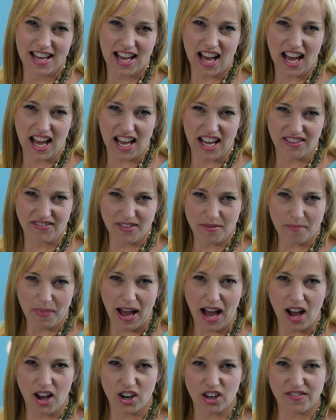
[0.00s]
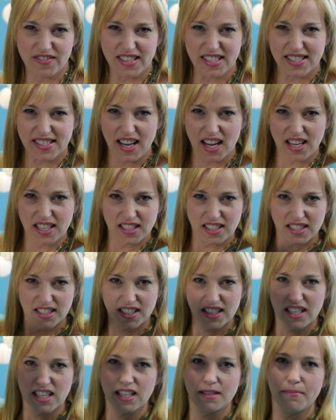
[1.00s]
I have the power of the
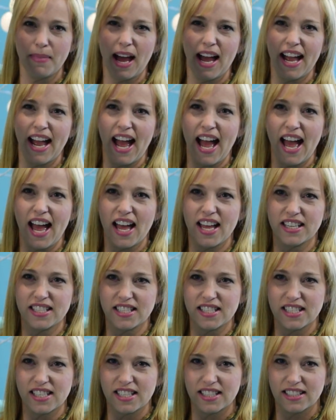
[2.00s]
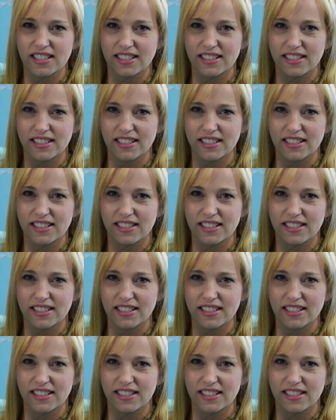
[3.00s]
sun in my hand.